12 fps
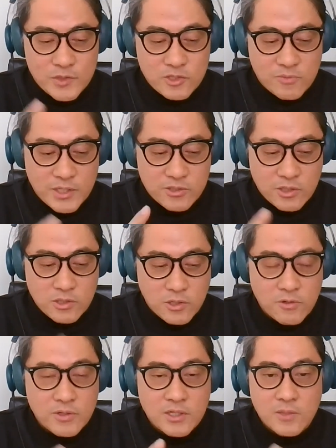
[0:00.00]
geometric
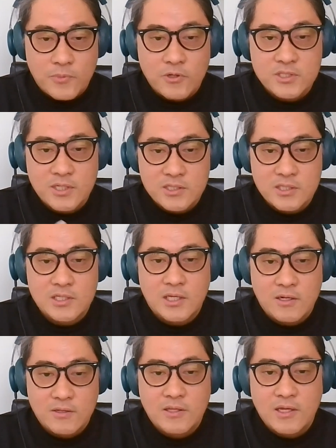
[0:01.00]
code and the
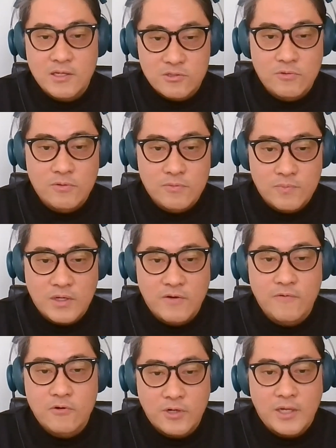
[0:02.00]
processes that are there to
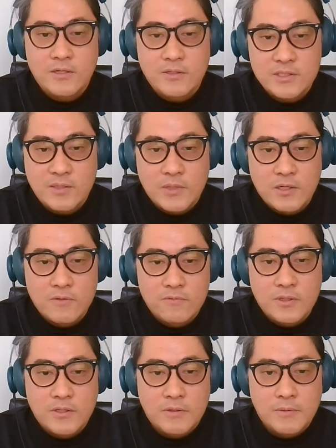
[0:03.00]
kind of create it
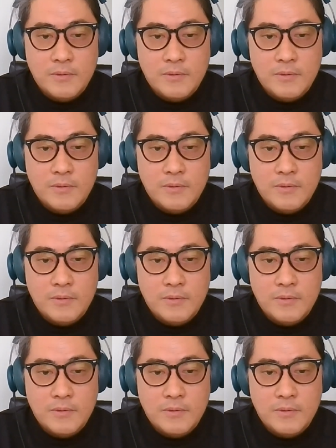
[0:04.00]
somehow.